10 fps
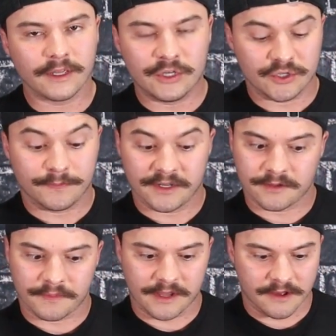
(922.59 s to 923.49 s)
you should pick
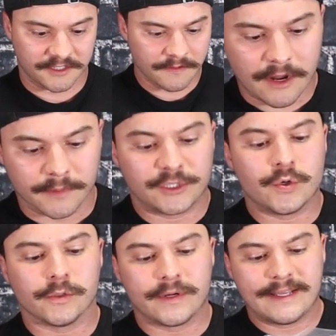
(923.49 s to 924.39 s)
something else. Number
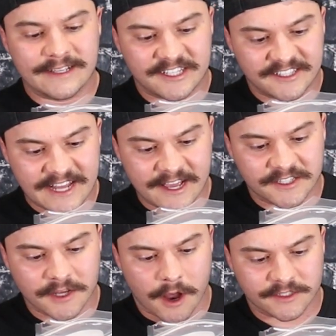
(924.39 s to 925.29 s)
two ingredient is steak
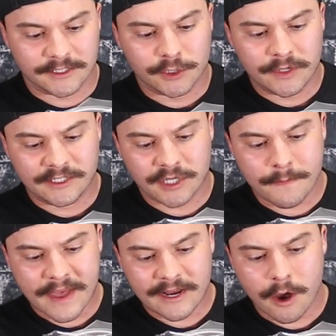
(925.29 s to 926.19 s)
sauce, including
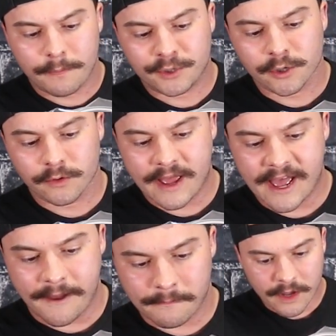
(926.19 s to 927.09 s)
tomato
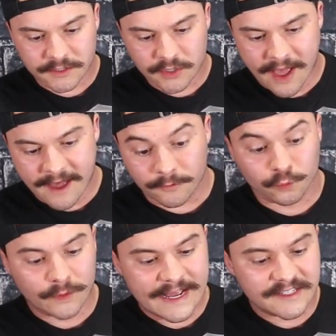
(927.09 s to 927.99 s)
puree. We also have
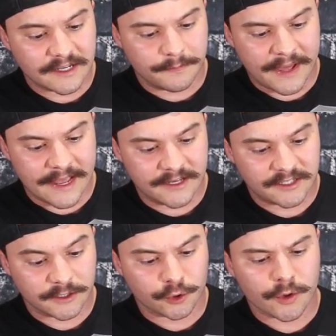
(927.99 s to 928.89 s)
raisin
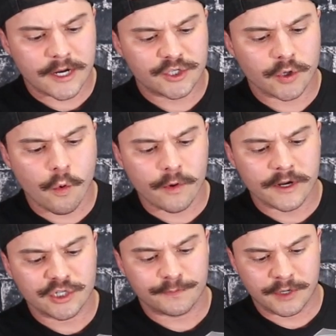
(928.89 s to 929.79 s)
paste, crushed
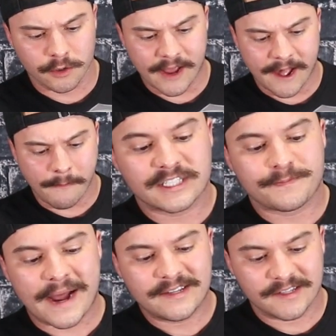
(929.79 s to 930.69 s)
orange puree,
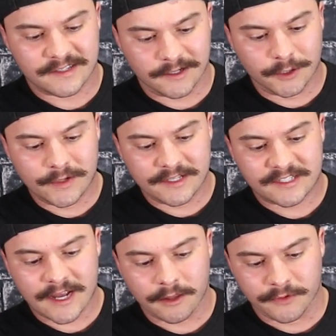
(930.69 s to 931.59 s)
spices including
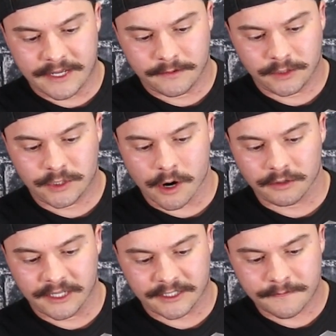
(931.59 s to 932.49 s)
celery,
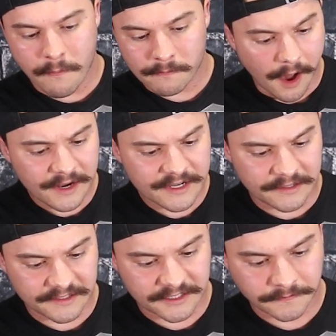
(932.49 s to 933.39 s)
garlic,
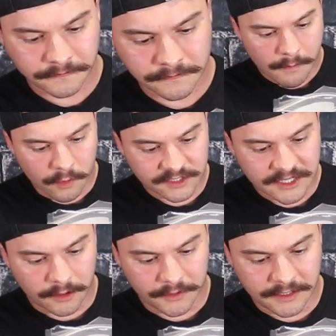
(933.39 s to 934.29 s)
onions, more
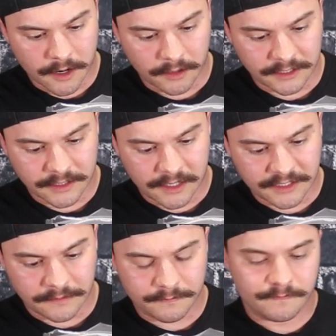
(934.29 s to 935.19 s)
celery, garlic,
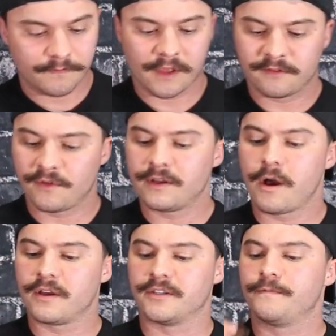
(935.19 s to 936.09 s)
onion. It's freaking
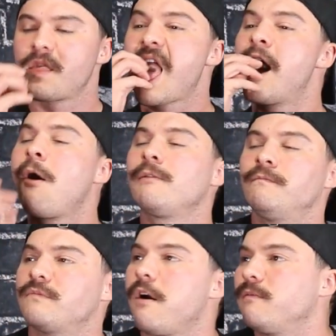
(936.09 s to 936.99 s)
awesome.
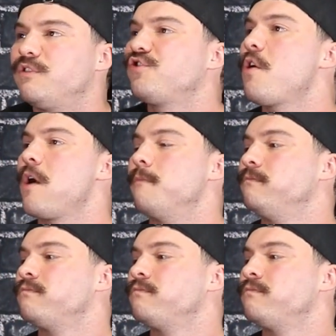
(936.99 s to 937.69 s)
It's so good.